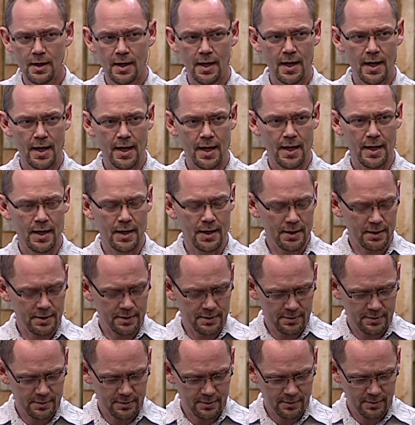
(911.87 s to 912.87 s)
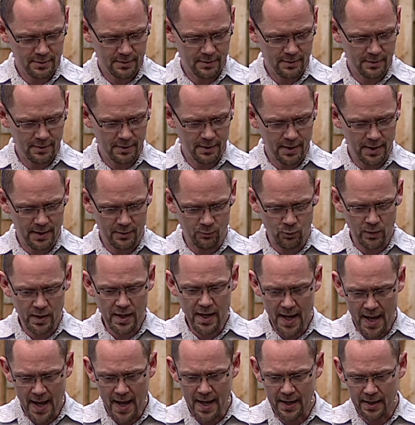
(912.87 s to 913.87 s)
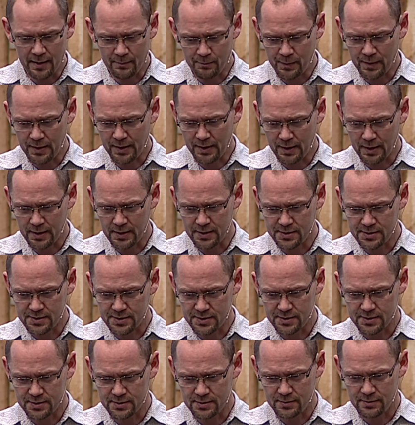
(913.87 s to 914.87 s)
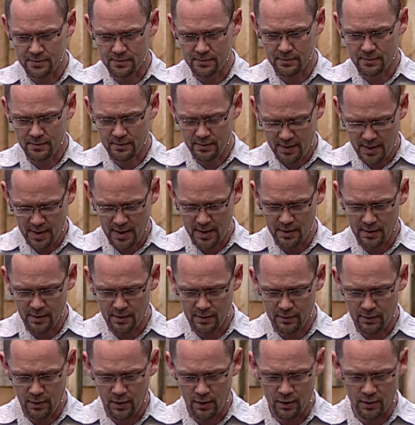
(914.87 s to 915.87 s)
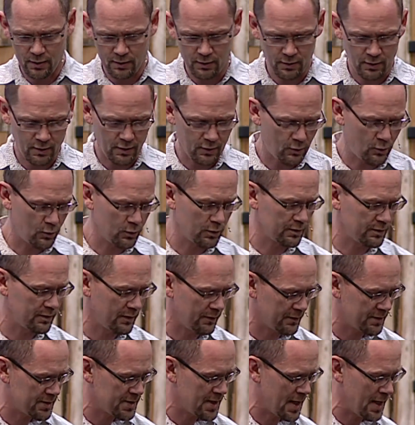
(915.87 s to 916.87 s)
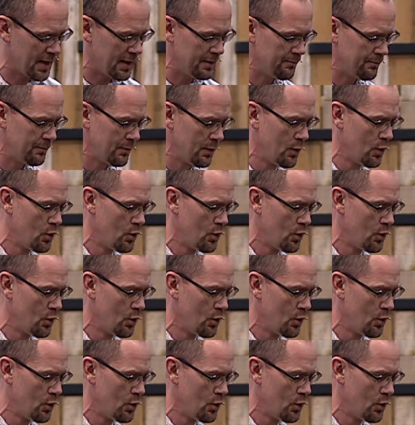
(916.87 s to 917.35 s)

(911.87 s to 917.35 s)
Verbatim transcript: And and we had it because Hannah, our, our oldest at the time,